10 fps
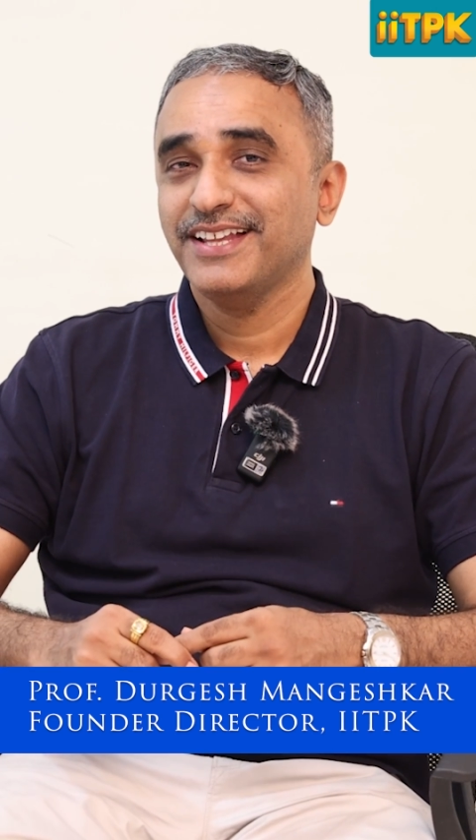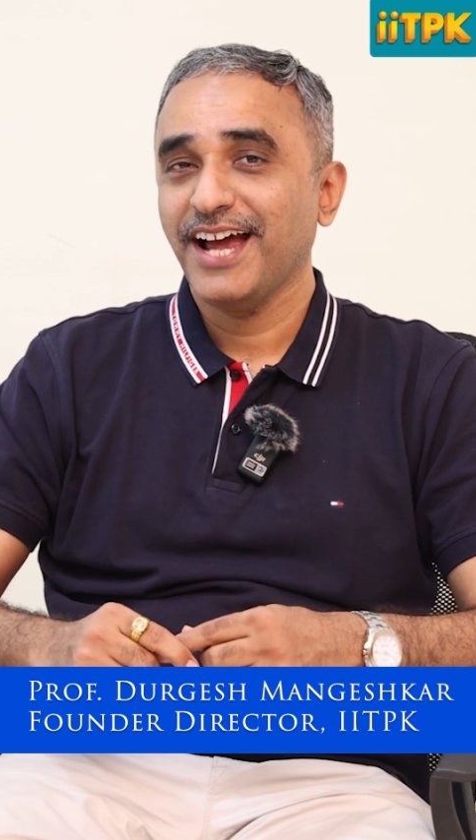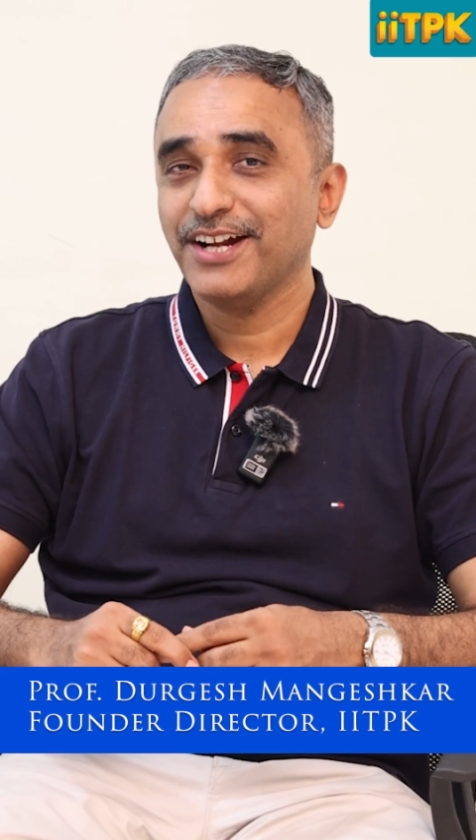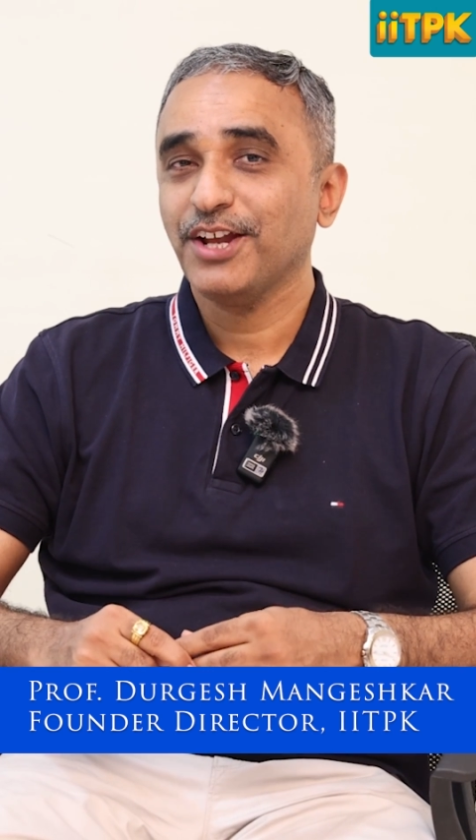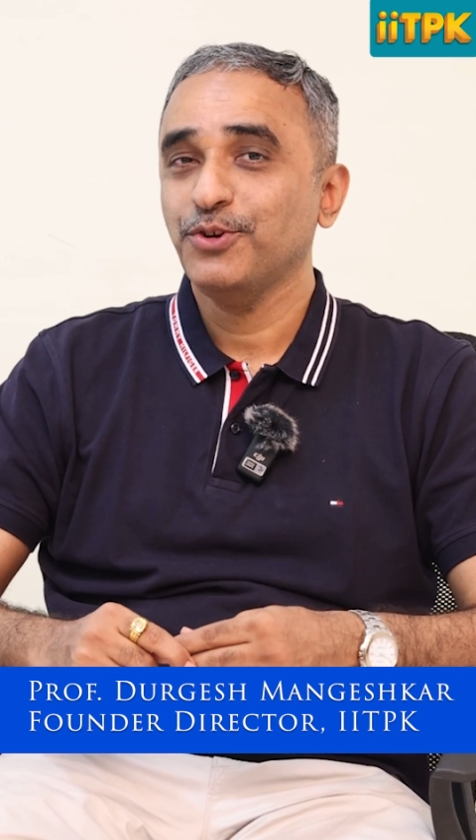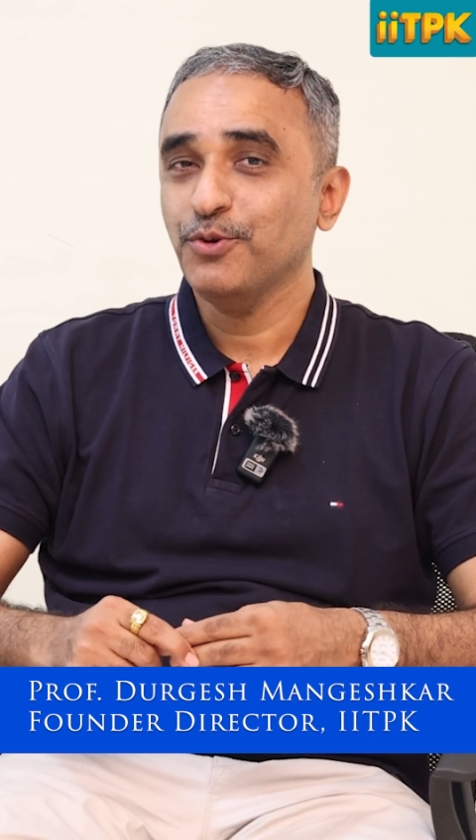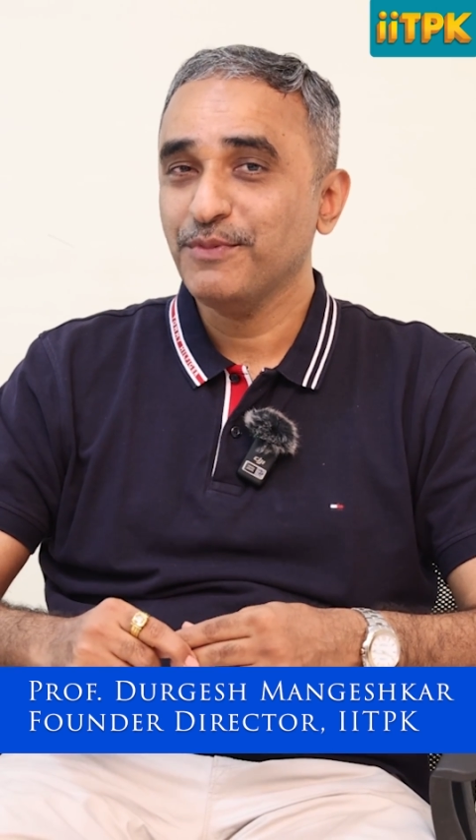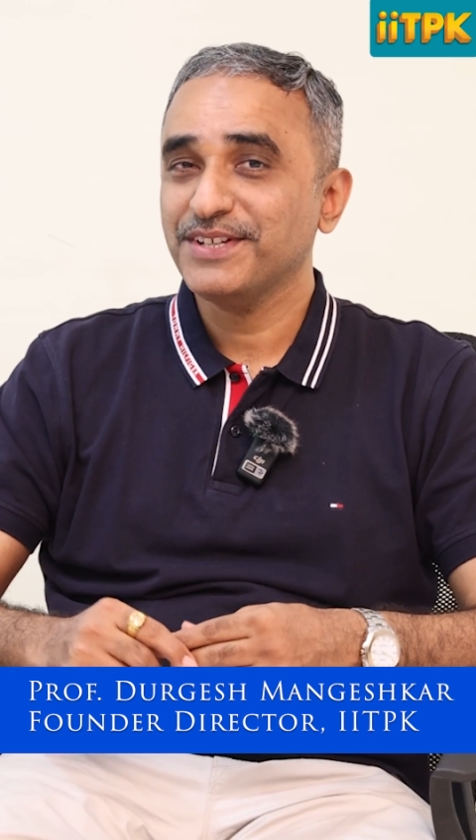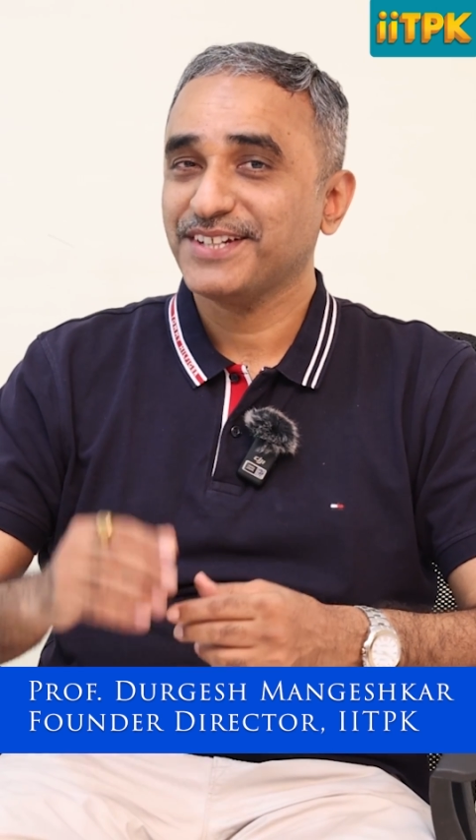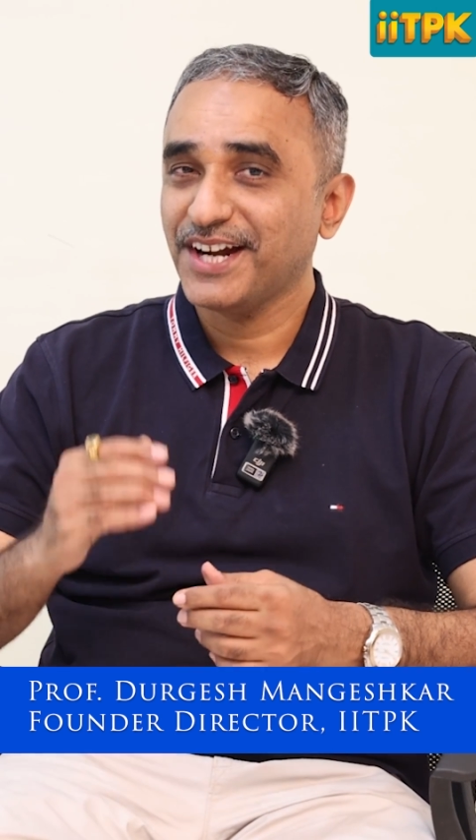that you
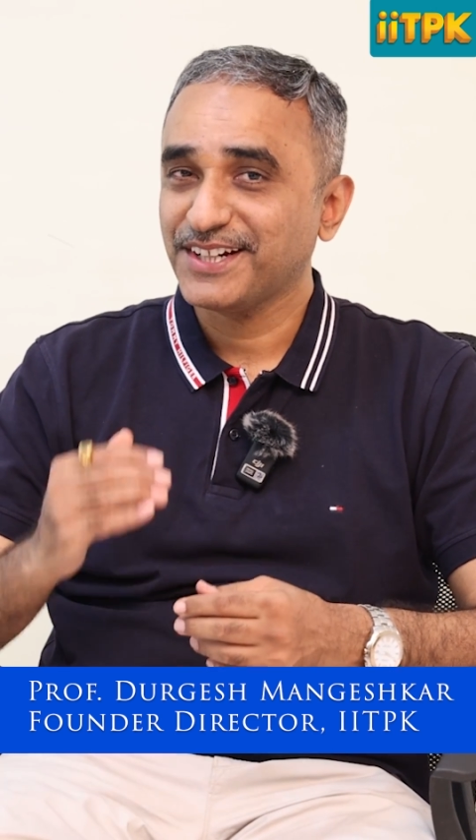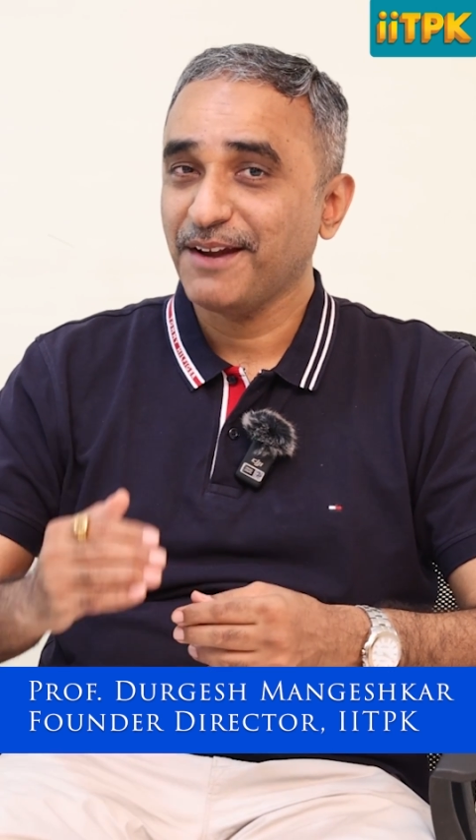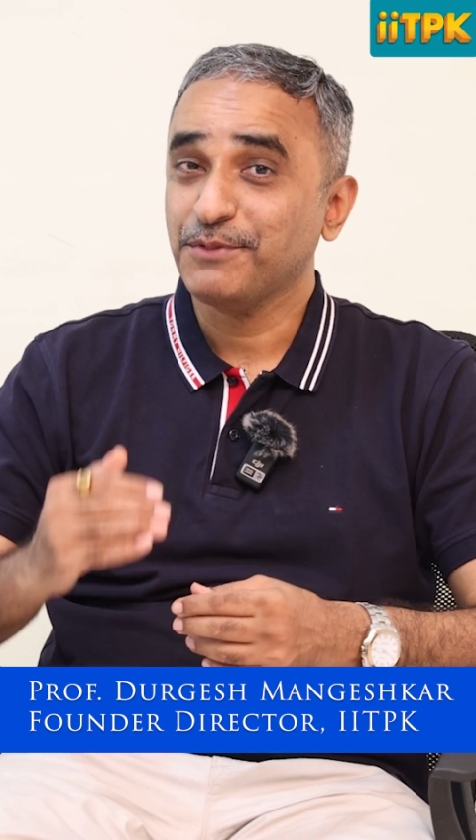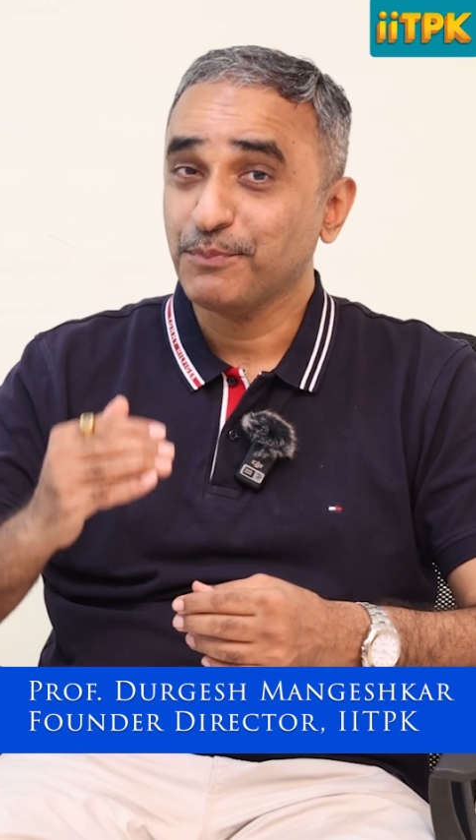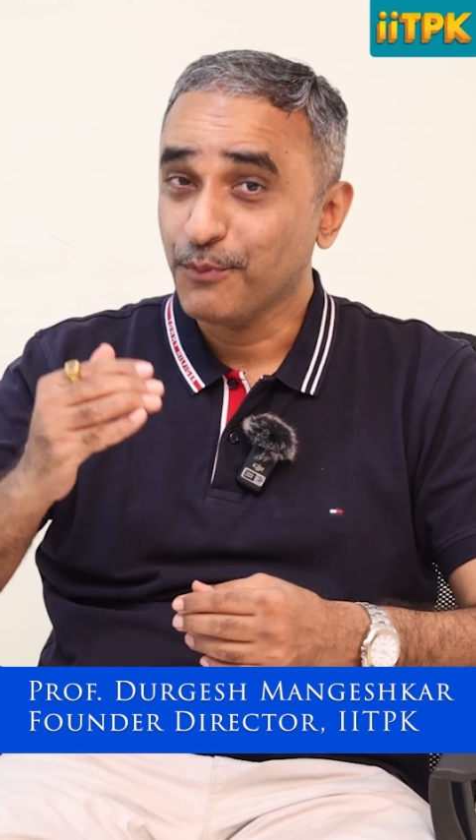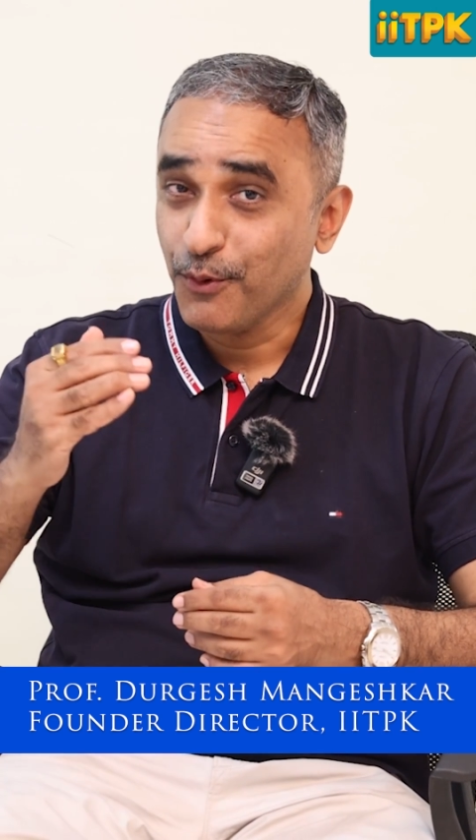must attempt